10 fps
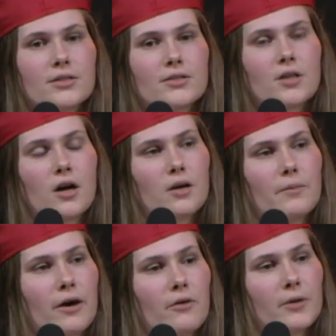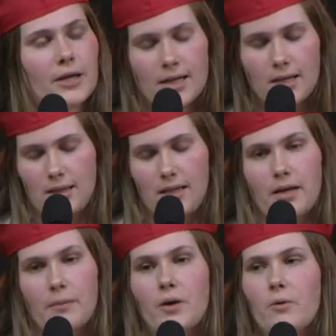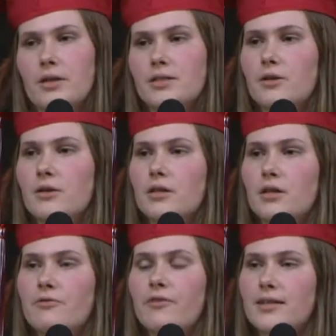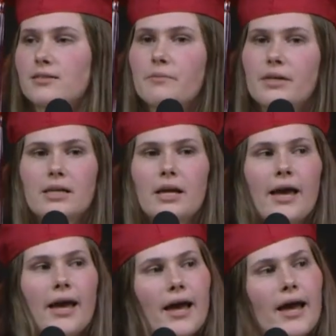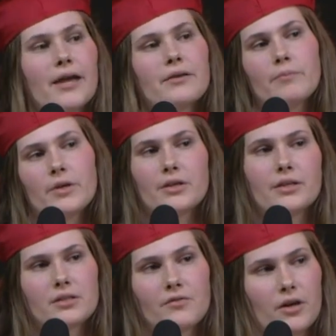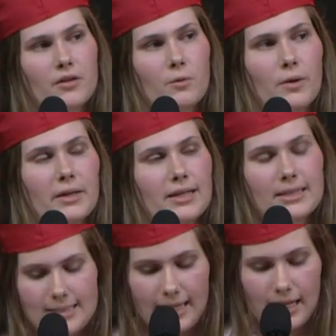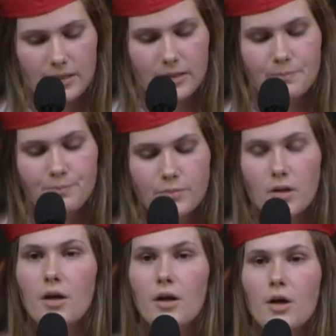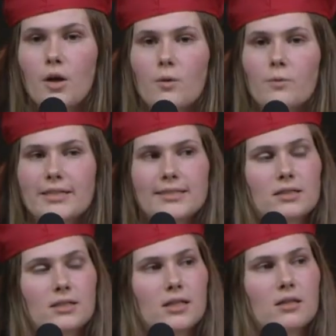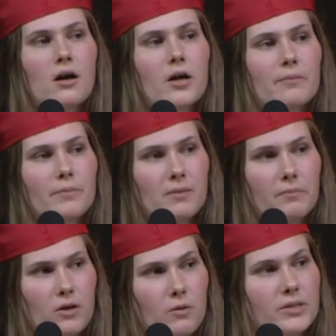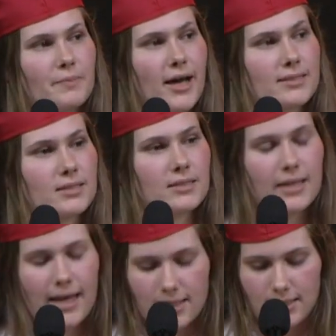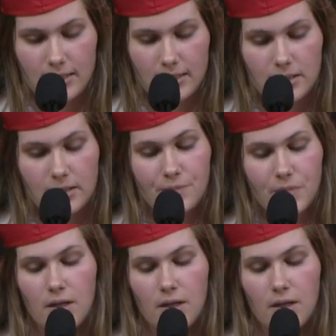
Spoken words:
to talk about anything but what is currently affecting me and millions of other women in the state. Recently, the heartbeat bill was passed in Texas.